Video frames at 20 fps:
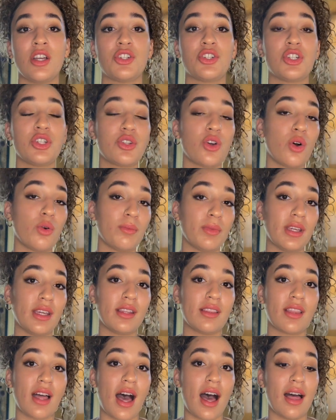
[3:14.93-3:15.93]
She told me
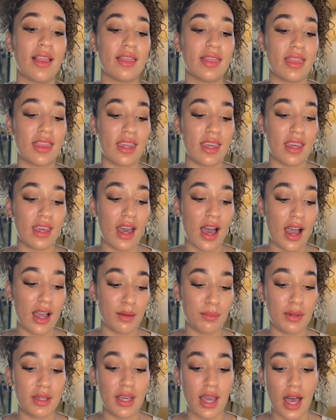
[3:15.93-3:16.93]
that the
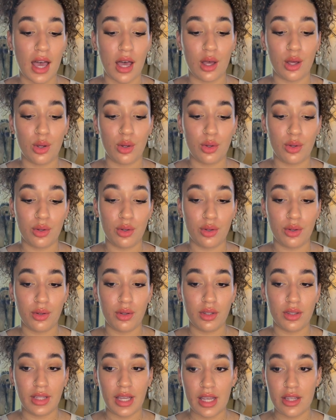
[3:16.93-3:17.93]
IPL
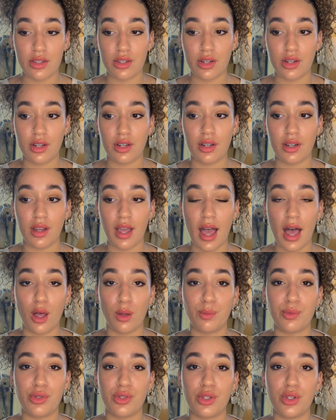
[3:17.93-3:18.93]
laser
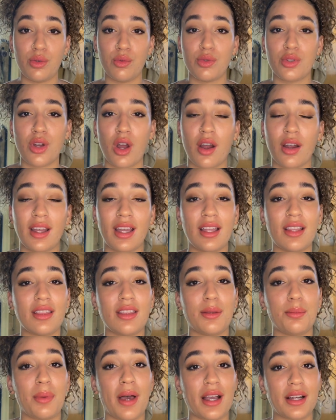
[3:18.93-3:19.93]
helps to target
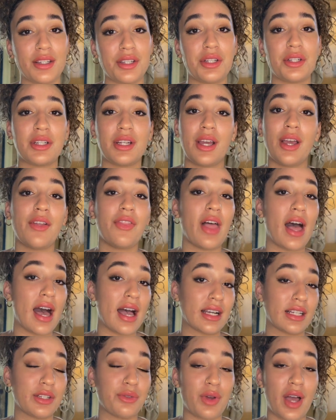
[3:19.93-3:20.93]
the bacteria in the
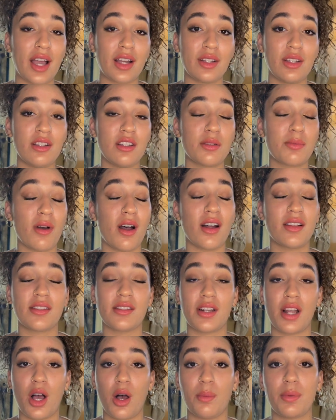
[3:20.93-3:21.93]
active acne spots
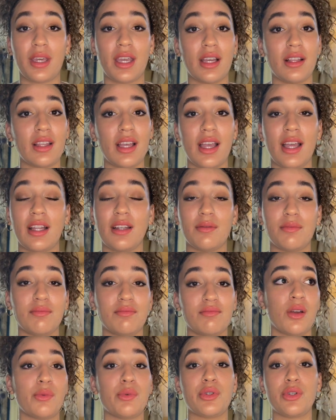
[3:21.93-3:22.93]
to help kill it
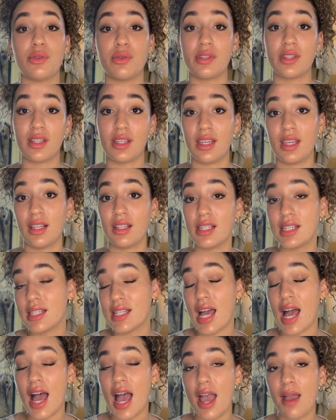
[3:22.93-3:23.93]
and reduce the healing
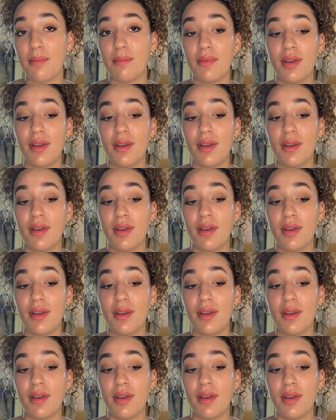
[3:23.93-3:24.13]
time,